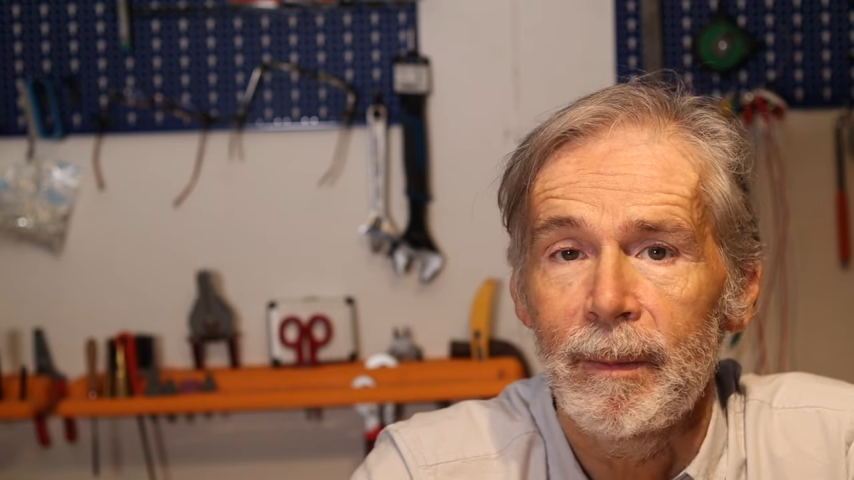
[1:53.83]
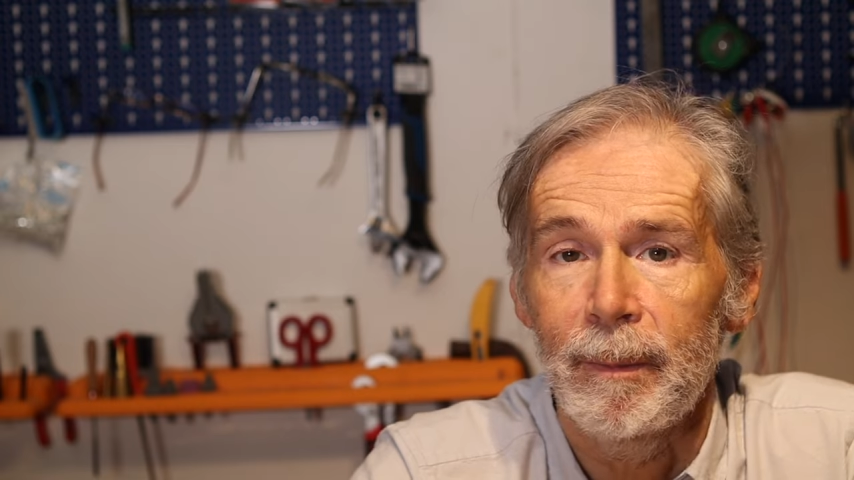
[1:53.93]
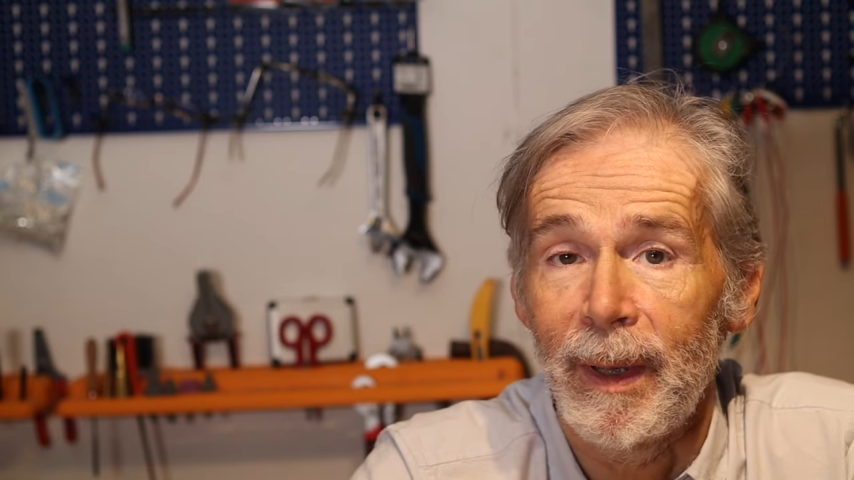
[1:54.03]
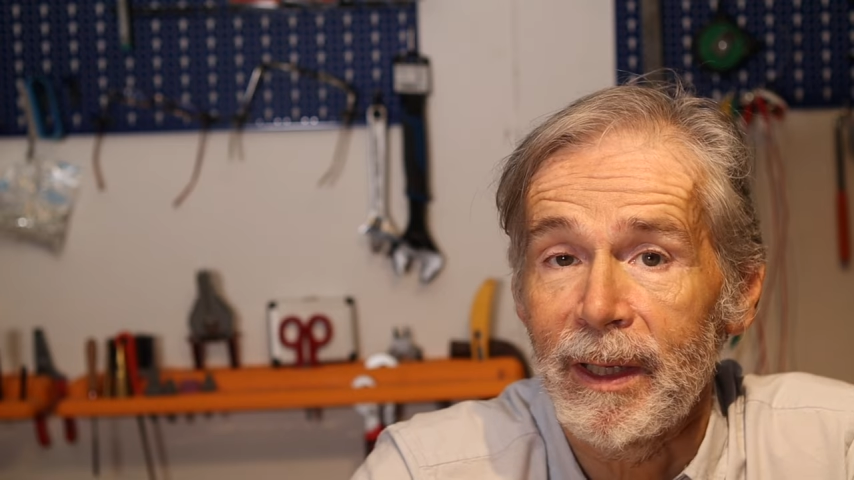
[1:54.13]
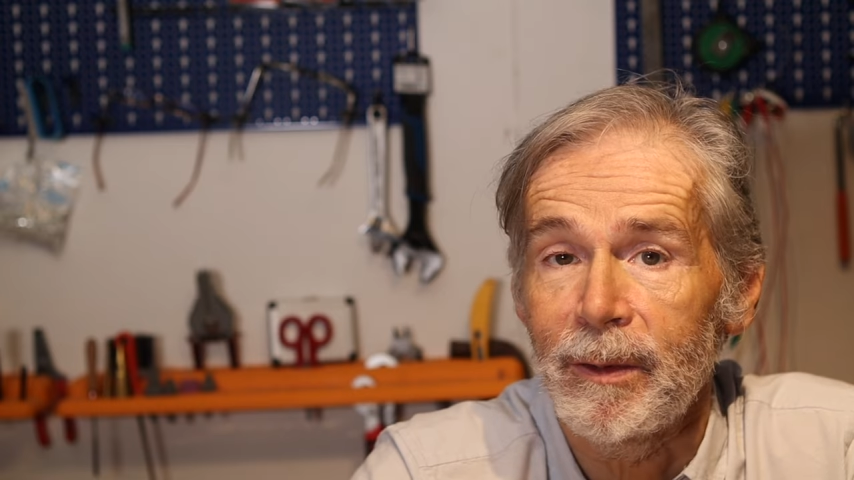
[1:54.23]

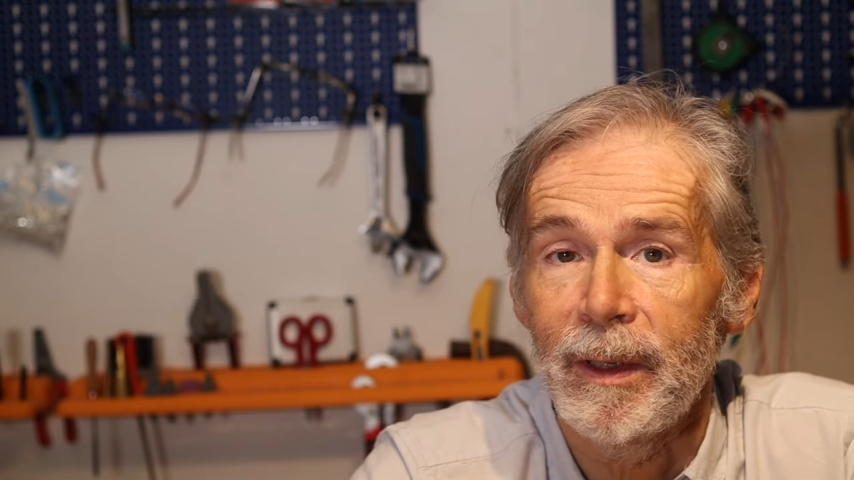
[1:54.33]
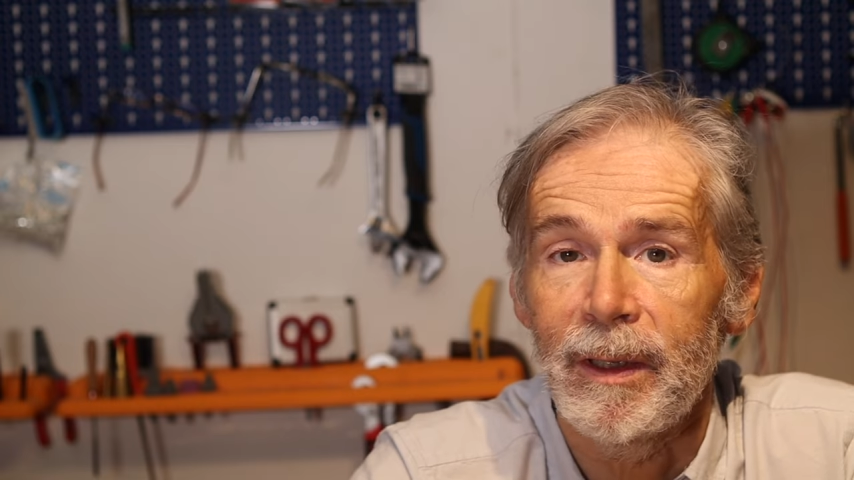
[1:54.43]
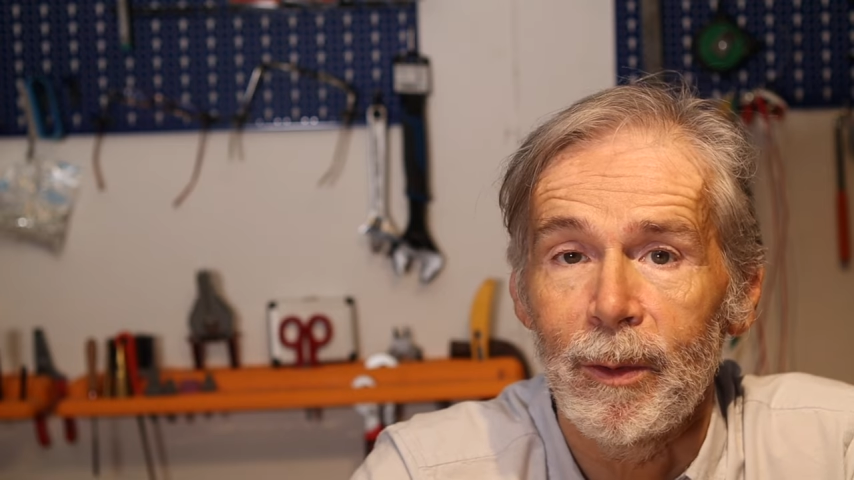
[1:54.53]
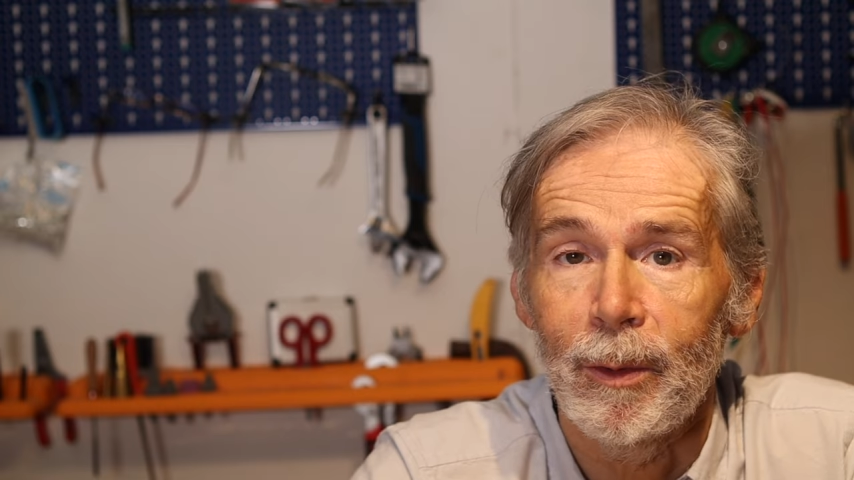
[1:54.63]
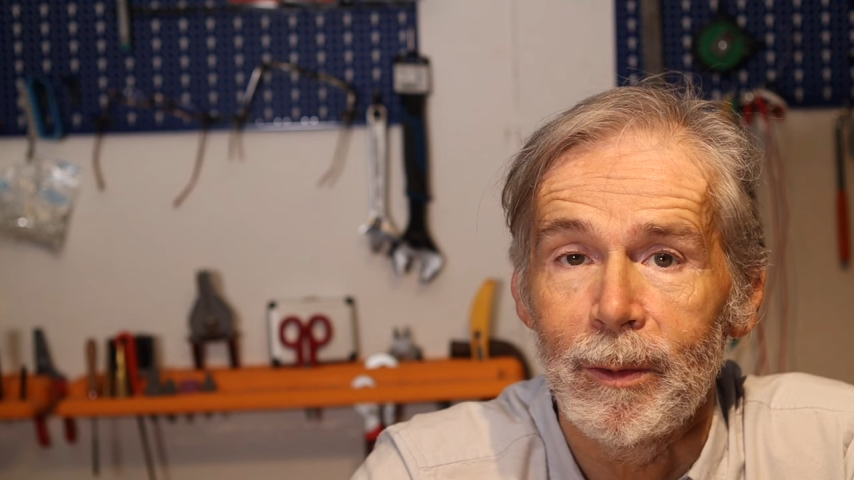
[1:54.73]
battery
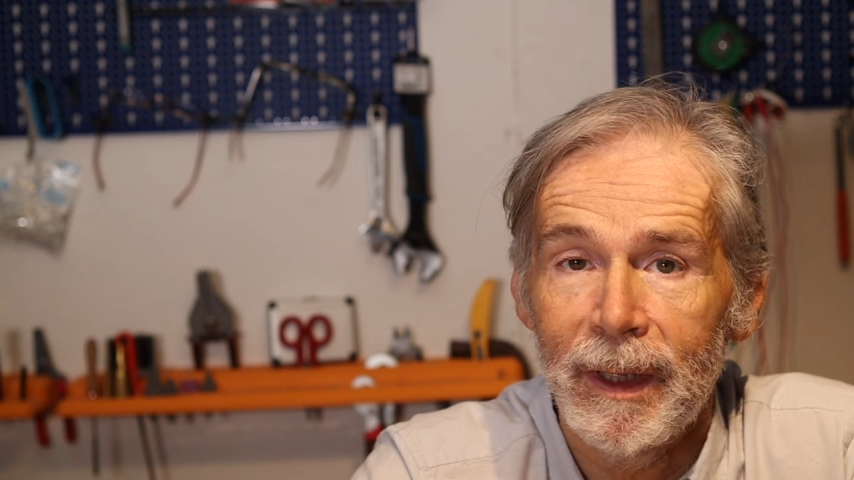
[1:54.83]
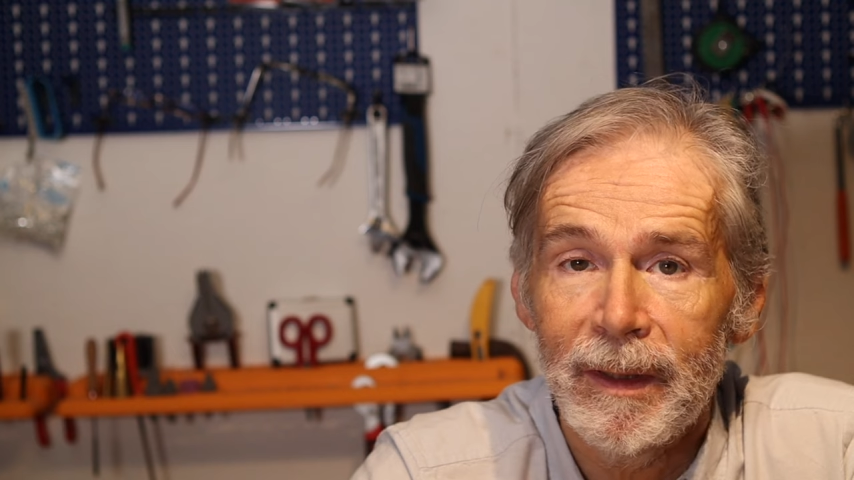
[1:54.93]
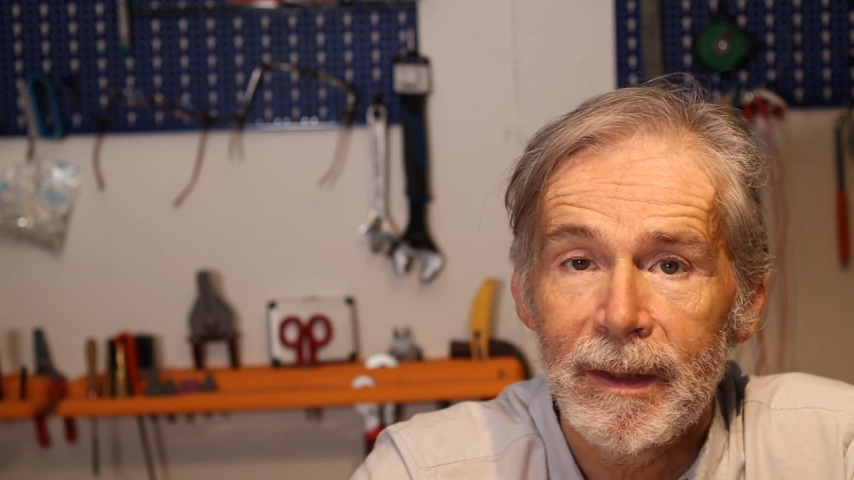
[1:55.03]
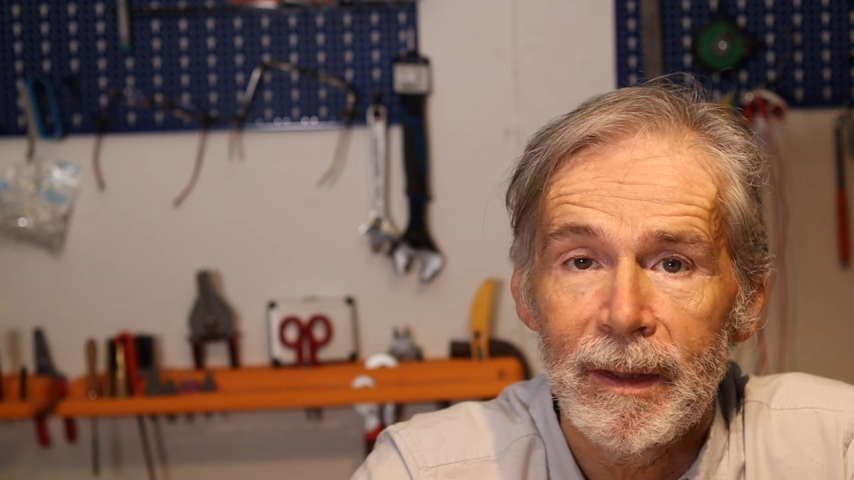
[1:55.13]
to grid,